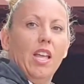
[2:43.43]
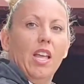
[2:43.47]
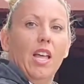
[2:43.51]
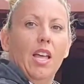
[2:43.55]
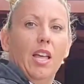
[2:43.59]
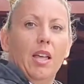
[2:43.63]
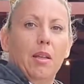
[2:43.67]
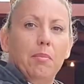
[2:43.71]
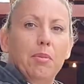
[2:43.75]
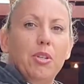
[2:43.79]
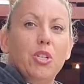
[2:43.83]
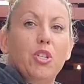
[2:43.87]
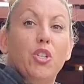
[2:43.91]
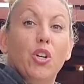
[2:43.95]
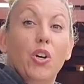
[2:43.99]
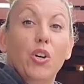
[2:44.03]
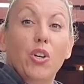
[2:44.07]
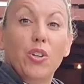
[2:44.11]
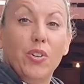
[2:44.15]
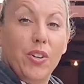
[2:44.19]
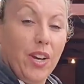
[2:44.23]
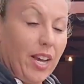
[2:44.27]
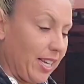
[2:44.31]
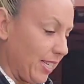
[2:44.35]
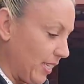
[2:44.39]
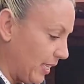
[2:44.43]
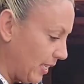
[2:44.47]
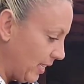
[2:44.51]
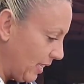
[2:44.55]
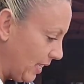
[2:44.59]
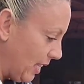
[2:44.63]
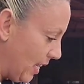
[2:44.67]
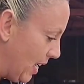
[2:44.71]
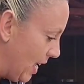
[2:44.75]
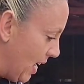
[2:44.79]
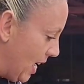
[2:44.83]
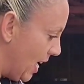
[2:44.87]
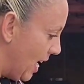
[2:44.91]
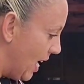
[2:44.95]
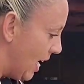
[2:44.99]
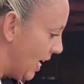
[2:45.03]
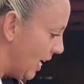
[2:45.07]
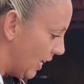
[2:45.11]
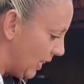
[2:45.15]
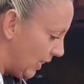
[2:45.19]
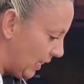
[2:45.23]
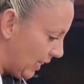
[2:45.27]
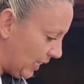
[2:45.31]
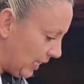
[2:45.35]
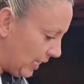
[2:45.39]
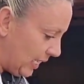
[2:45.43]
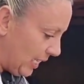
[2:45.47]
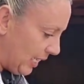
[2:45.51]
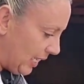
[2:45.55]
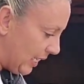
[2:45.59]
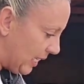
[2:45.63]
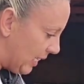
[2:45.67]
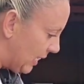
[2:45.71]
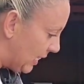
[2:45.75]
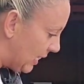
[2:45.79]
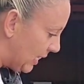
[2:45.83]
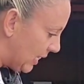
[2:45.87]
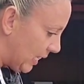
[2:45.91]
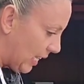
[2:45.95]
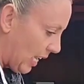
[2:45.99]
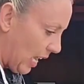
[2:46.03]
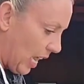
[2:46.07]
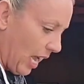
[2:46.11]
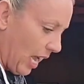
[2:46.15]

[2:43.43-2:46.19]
Let me show you guys. This is